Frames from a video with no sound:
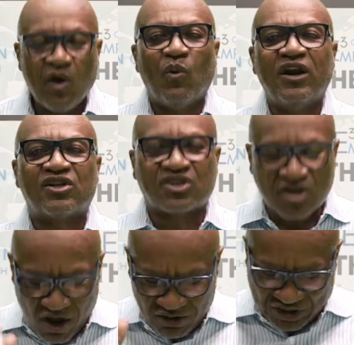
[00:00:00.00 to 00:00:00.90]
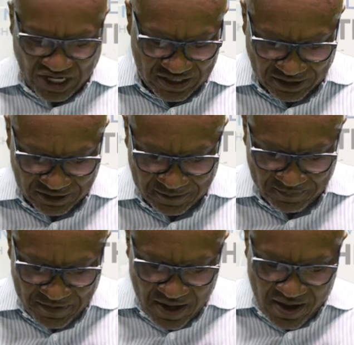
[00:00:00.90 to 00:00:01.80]
When he saw Jesus,
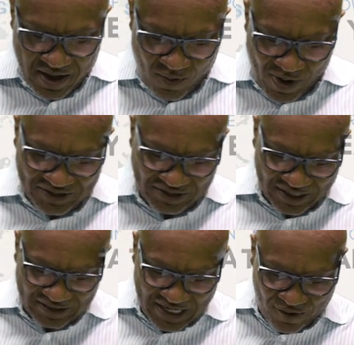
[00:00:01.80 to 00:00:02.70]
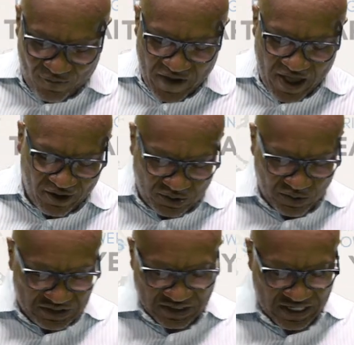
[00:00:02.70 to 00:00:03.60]
watch this, he fell to
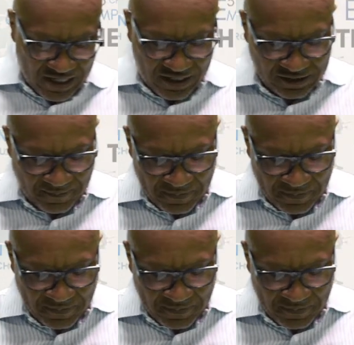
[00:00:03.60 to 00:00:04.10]
his knees